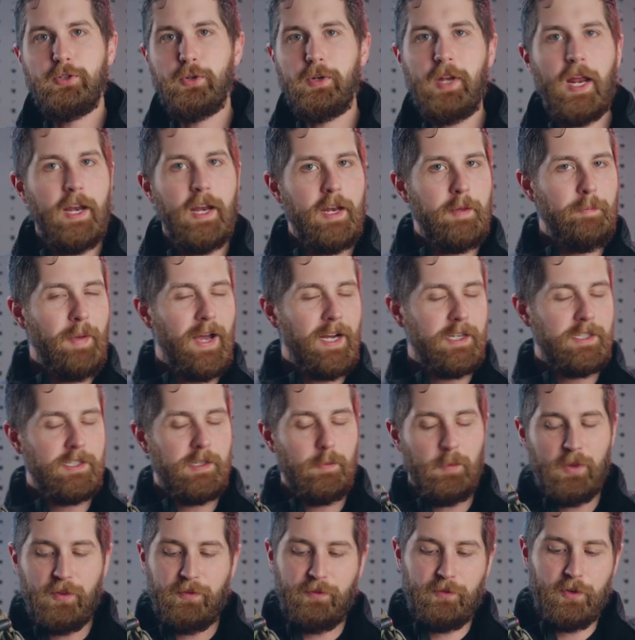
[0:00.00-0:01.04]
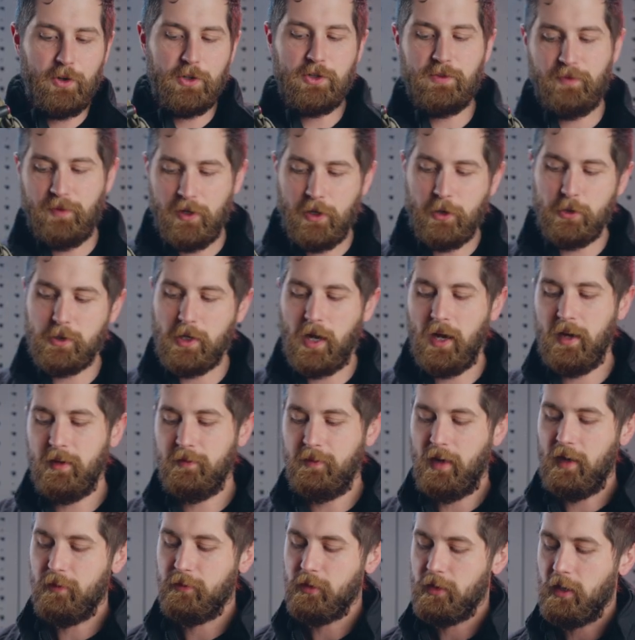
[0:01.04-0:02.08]
So dating back to some of the first videos I have
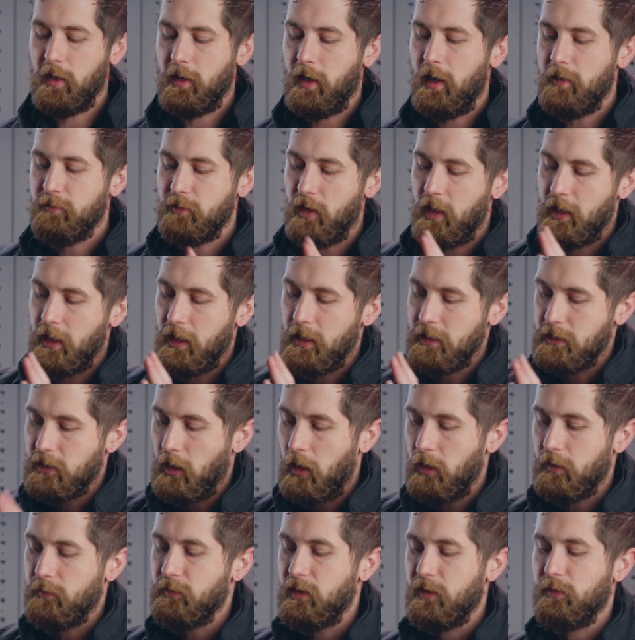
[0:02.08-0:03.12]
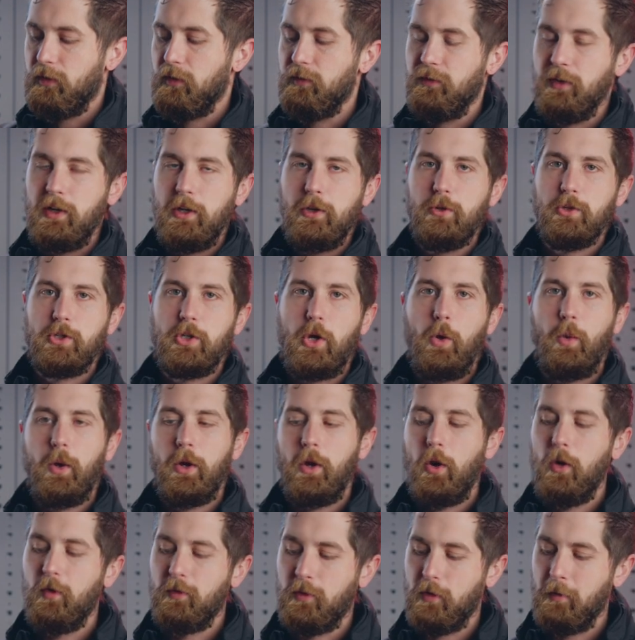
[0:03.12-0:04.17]
ever done, I've got a ton of different videos
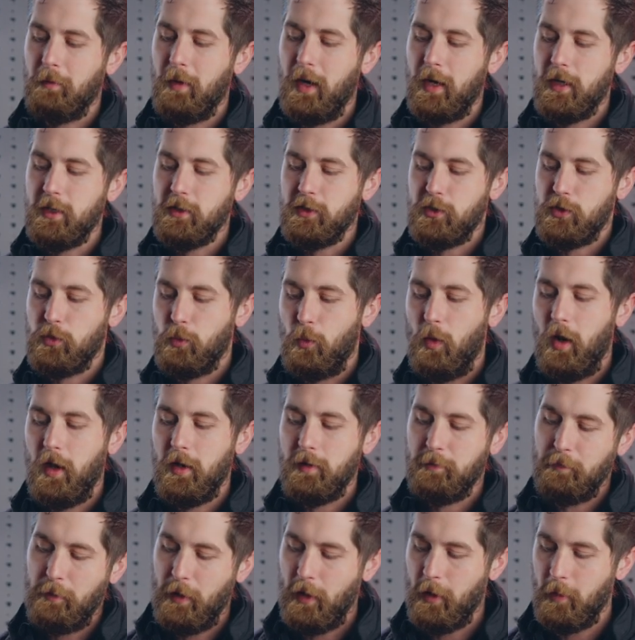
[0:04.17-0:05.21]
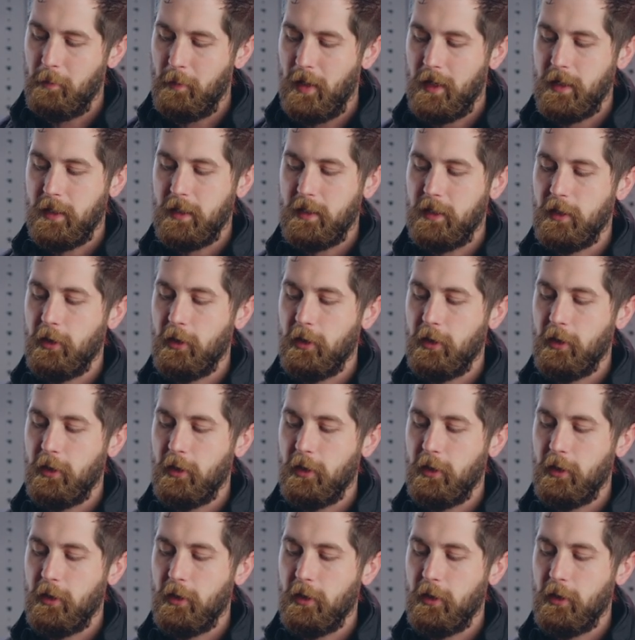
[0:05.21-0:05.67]
going over my SWAT paramedic